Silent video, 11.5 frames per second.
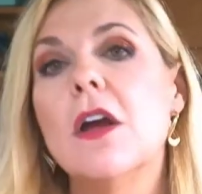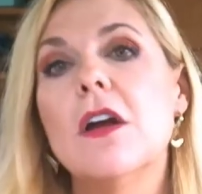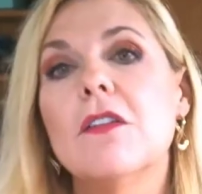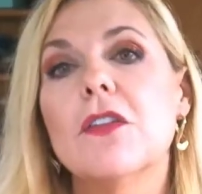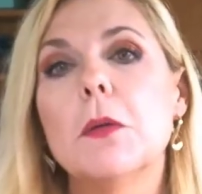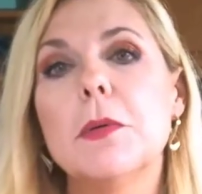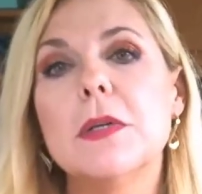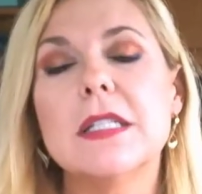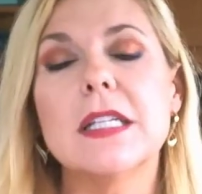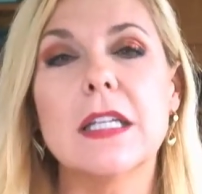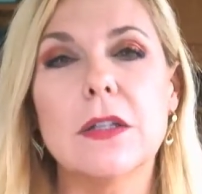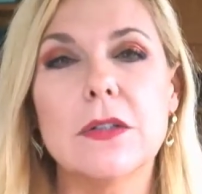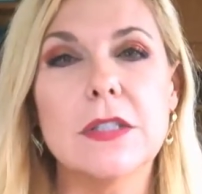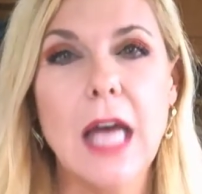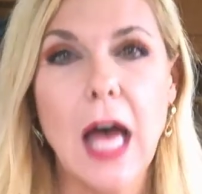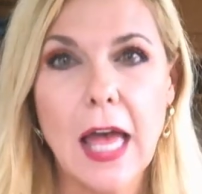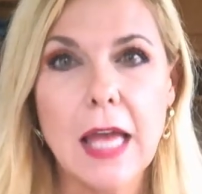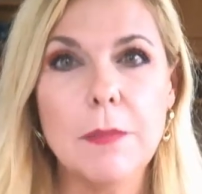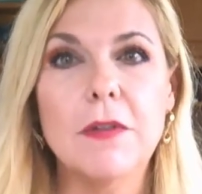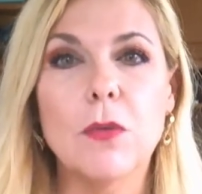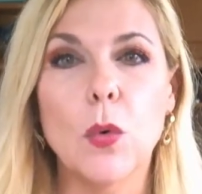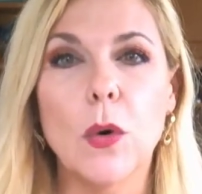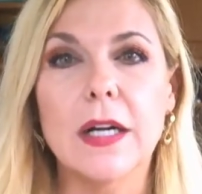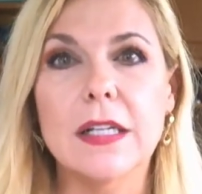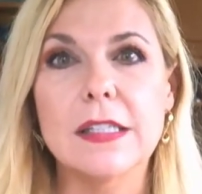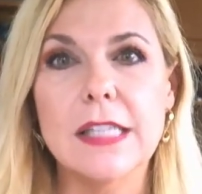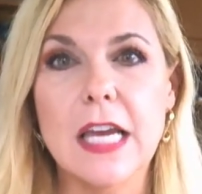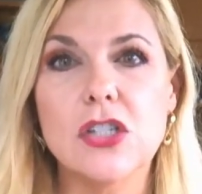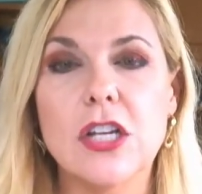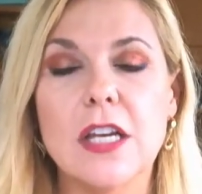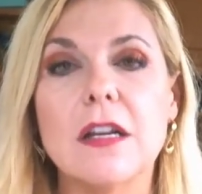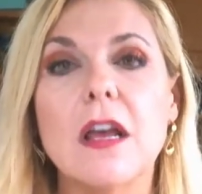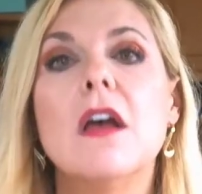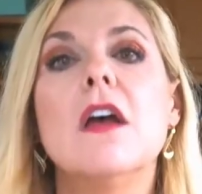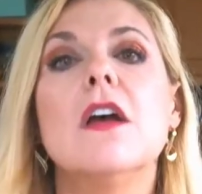for a particular type of organization?